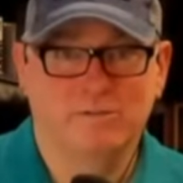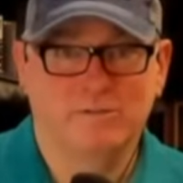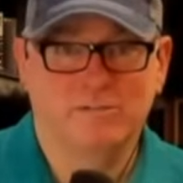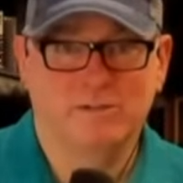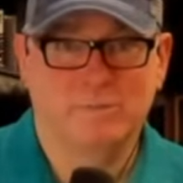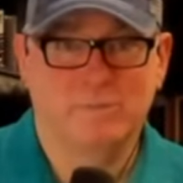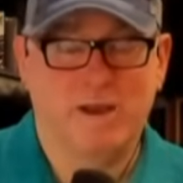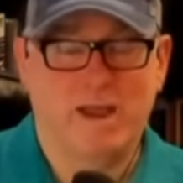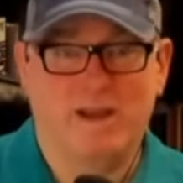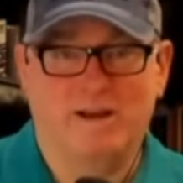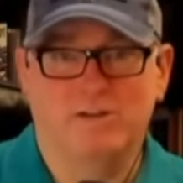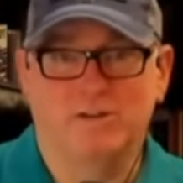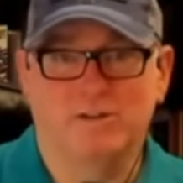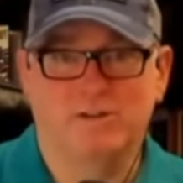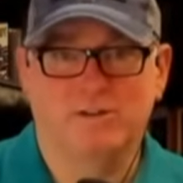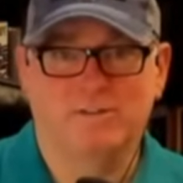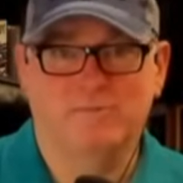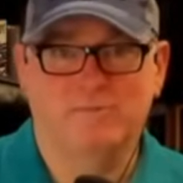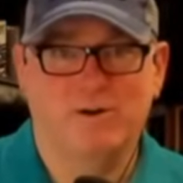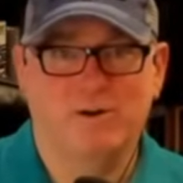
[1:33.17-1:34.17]
Some action
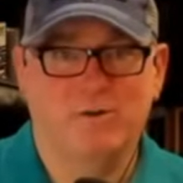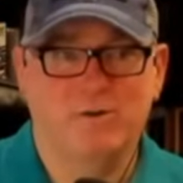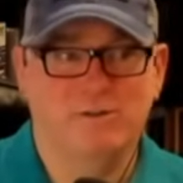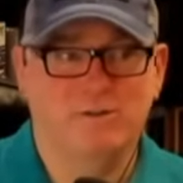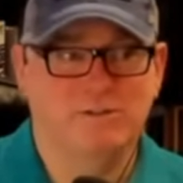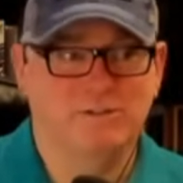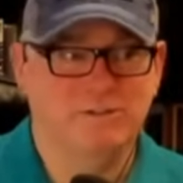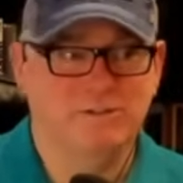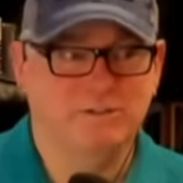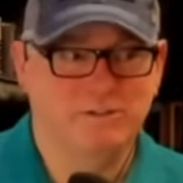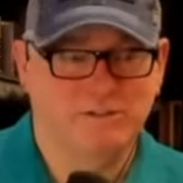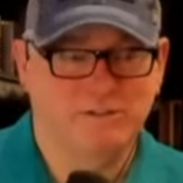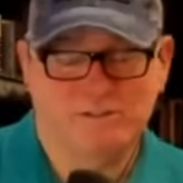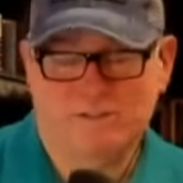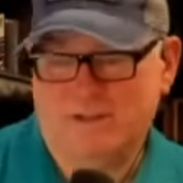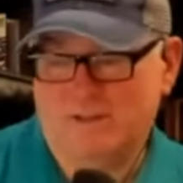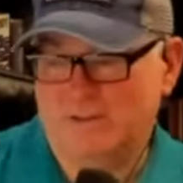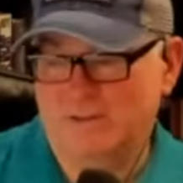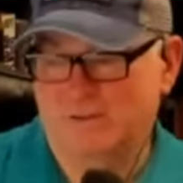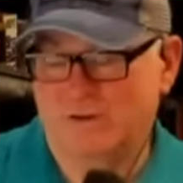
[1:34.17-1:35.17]
could fall into just
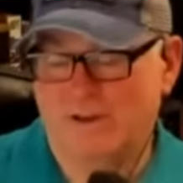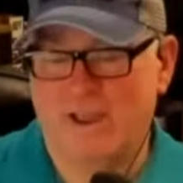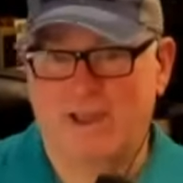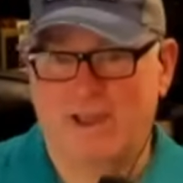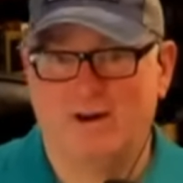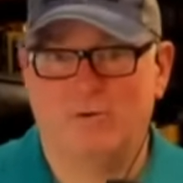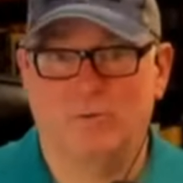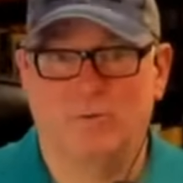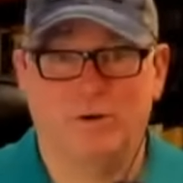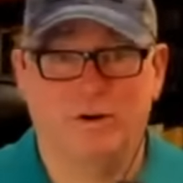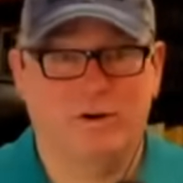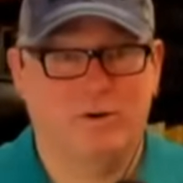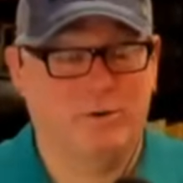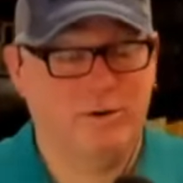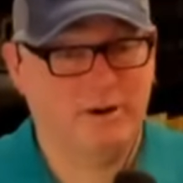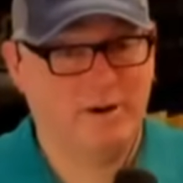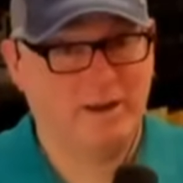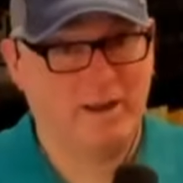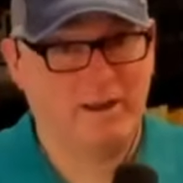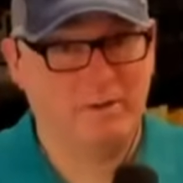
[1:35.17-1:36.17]
either category,
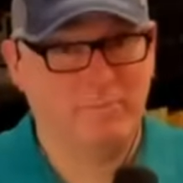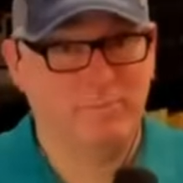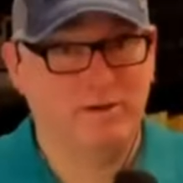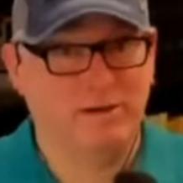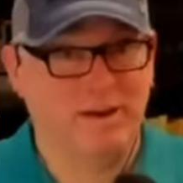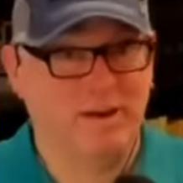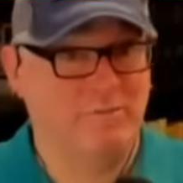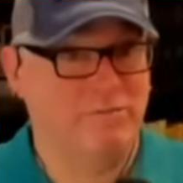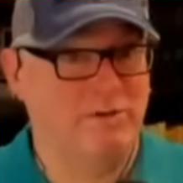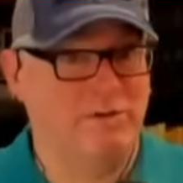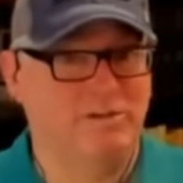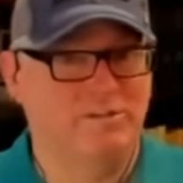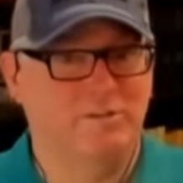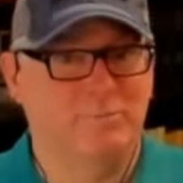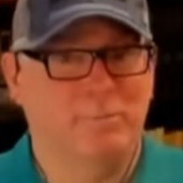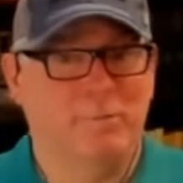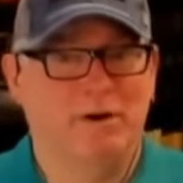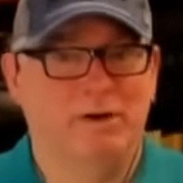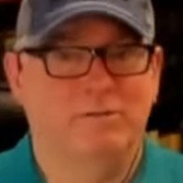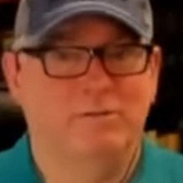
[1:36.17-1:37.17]
or it can be evidence
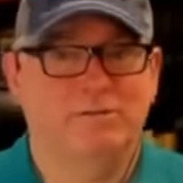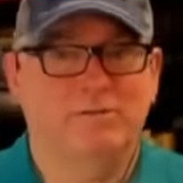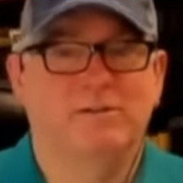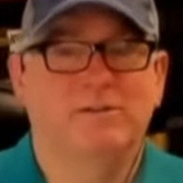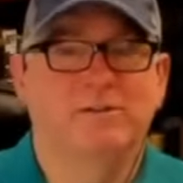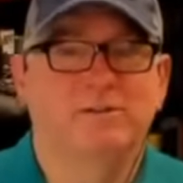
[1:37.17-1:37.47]
of both.